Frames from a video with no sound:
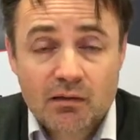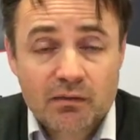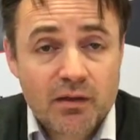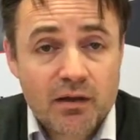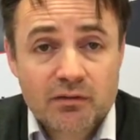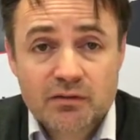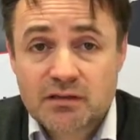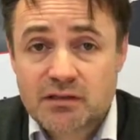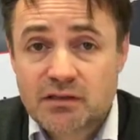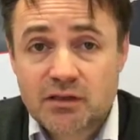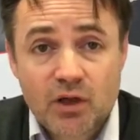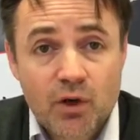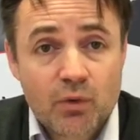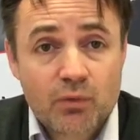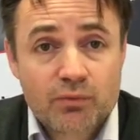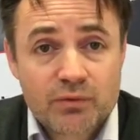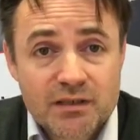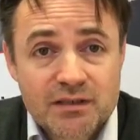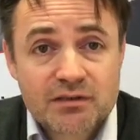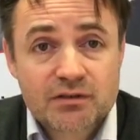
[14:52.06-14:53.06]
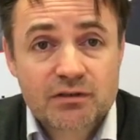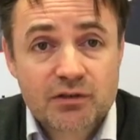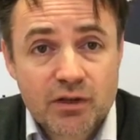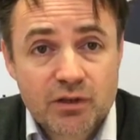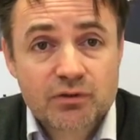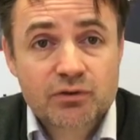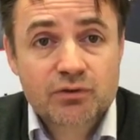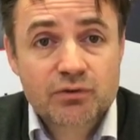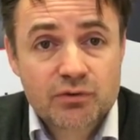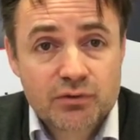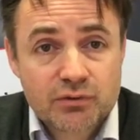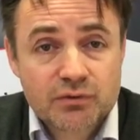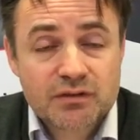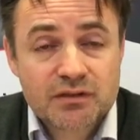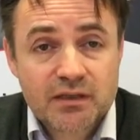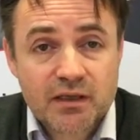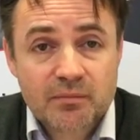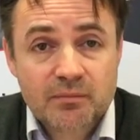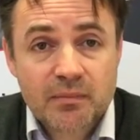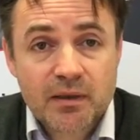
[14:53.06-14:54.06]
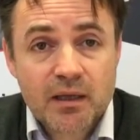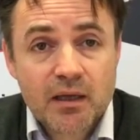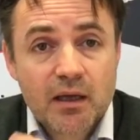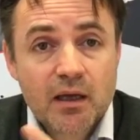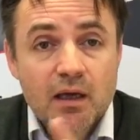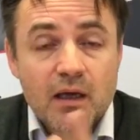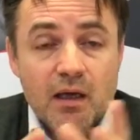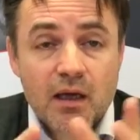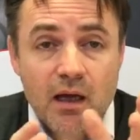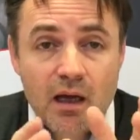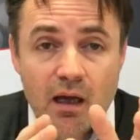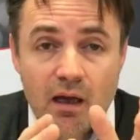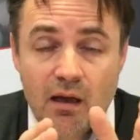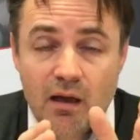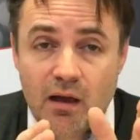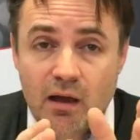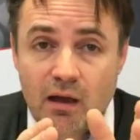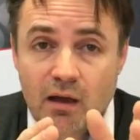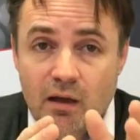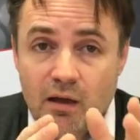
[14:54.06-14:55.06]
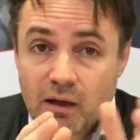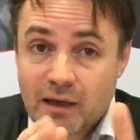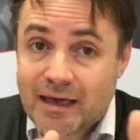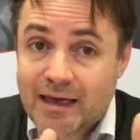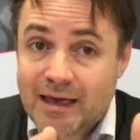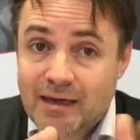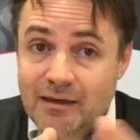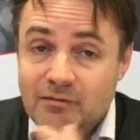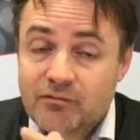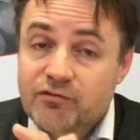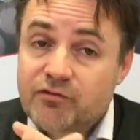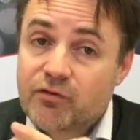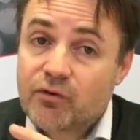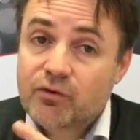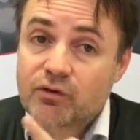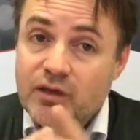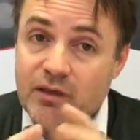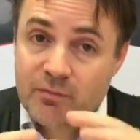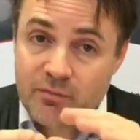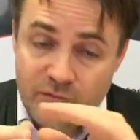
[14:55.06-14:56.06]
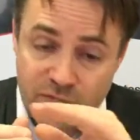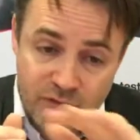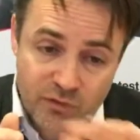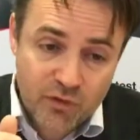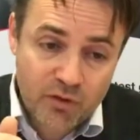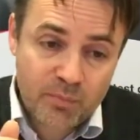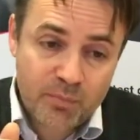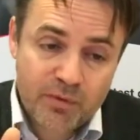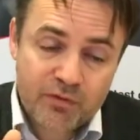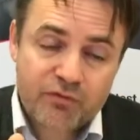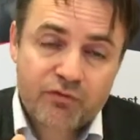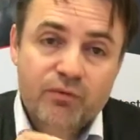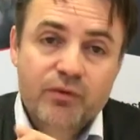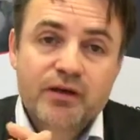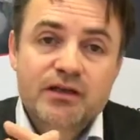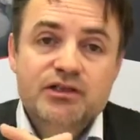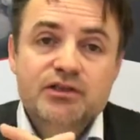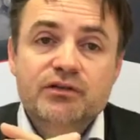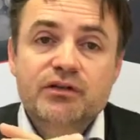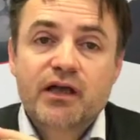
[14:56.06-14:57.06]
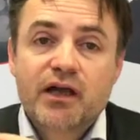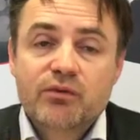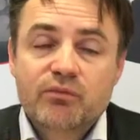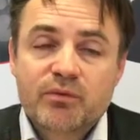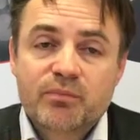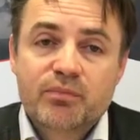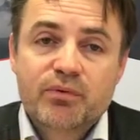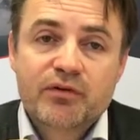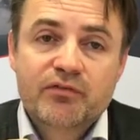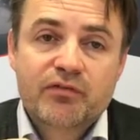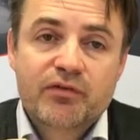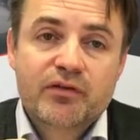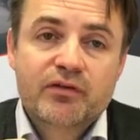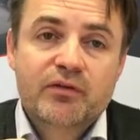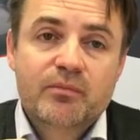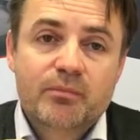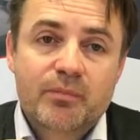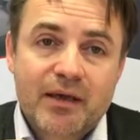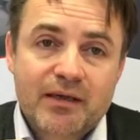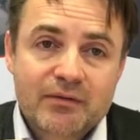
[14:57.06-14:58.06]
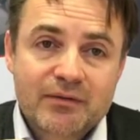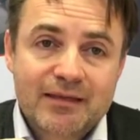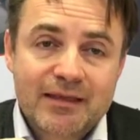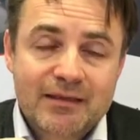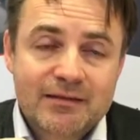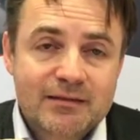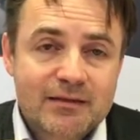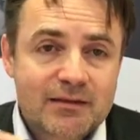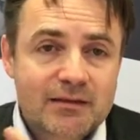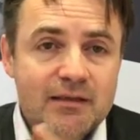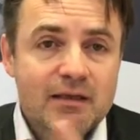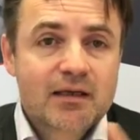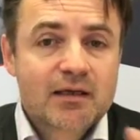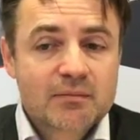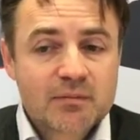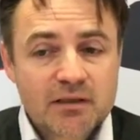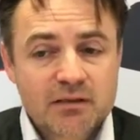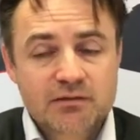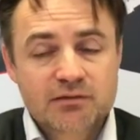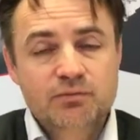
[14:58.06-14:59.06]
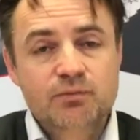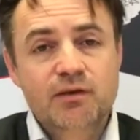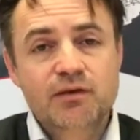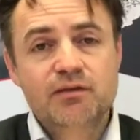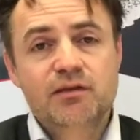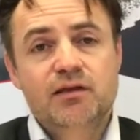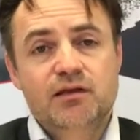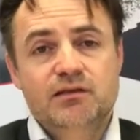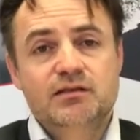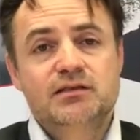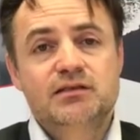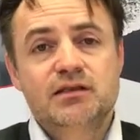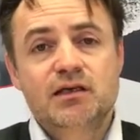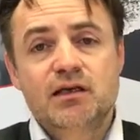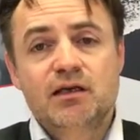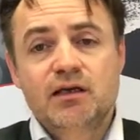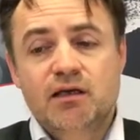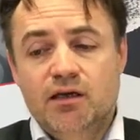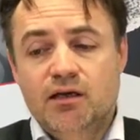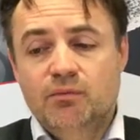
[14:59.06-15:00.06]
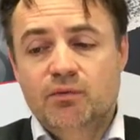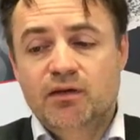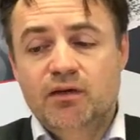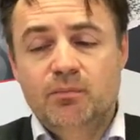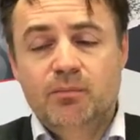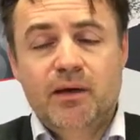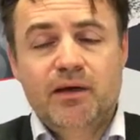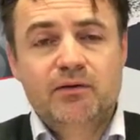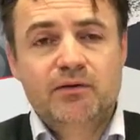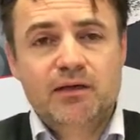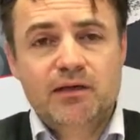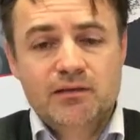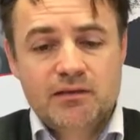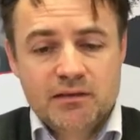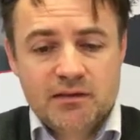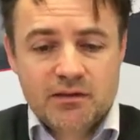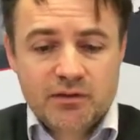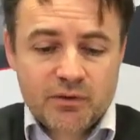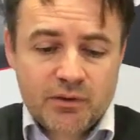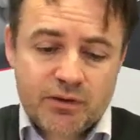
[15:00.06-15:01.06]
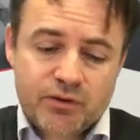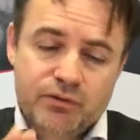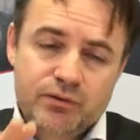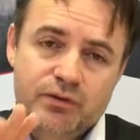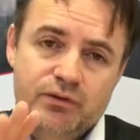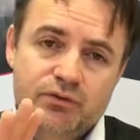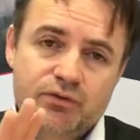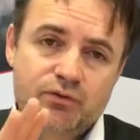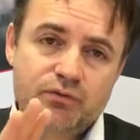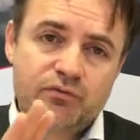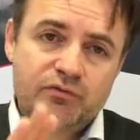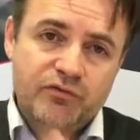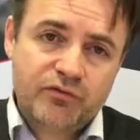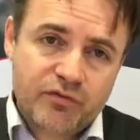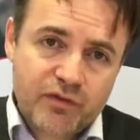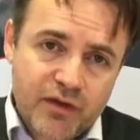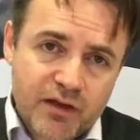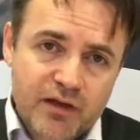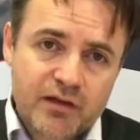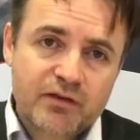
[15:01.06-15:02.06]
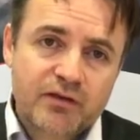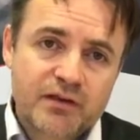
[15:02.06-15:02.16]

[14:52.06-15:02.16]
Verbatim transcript: there is no reason not to use them. Again, for the floor perforation, I would prefer the biodentin because with this with a biodentine, you are going to fill